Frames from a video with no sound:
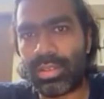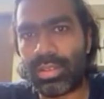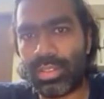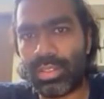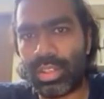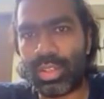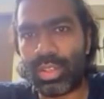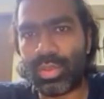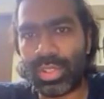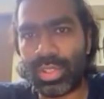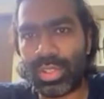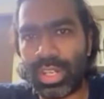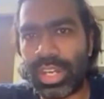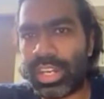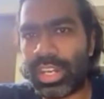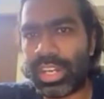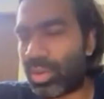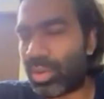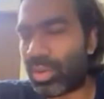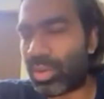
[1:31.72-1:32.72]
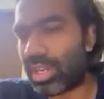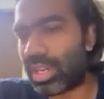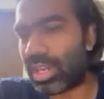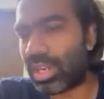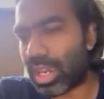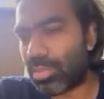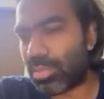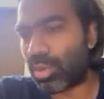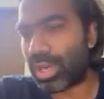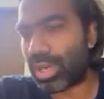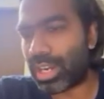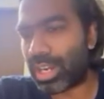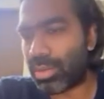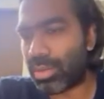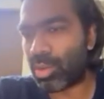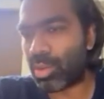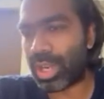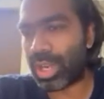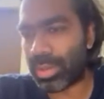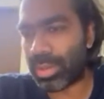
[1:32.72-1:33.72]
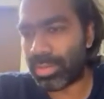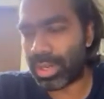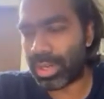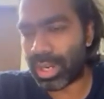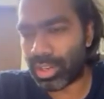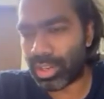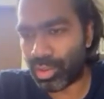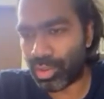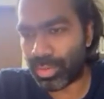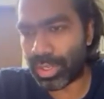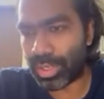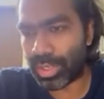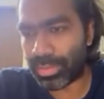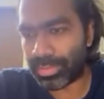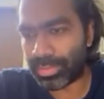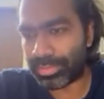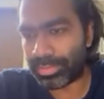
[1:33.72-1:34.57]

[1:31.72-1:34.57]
So it was related to either hyponatremia or hypernatremia.